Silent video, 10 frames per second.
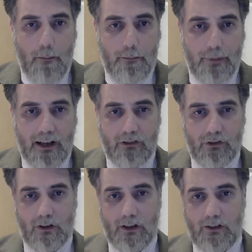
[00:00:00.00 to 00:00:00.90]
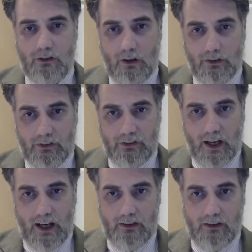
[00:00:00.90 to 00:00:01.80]
But Aristotle is not
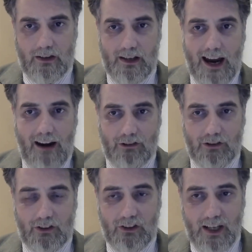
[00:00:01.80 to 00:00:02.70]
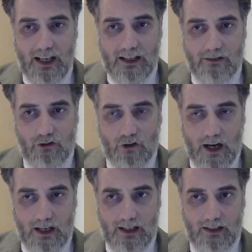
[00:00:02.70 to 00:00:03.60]
saying that an Aristotelian
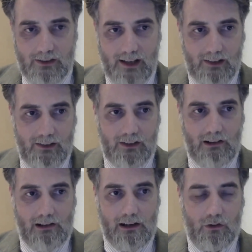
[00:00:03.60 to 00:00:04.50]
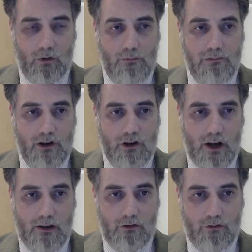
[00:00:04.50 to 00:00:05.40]
training is necessary to
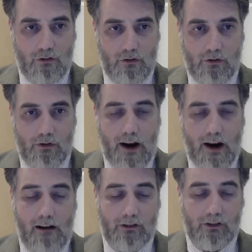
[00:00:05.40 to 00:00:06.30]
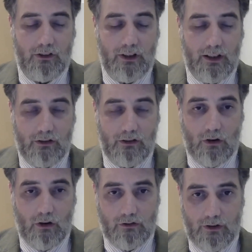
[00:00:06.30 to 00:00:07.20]
appreciate the truth of Aristotelian
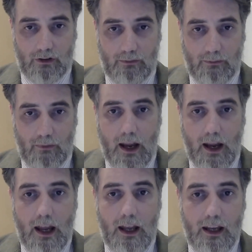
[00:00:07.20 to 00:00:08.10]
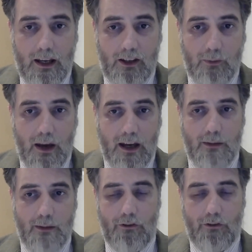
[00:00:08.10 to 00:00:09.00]
doctrines. He is making
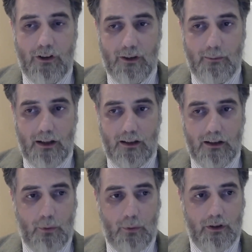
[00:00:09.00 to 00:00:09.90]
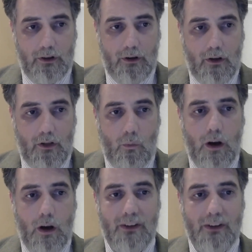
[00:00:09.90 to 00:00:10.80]
the more fundamental point that
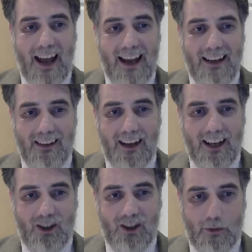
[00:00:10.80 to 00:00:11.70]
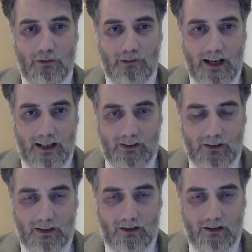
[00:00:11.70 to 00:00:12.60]
one must enter into
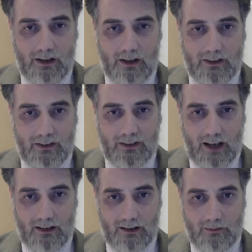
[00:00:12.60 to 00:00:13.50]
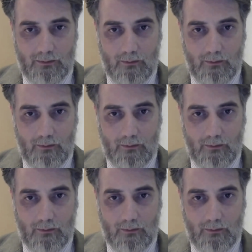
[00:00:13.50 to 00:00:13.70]
morality to understand it.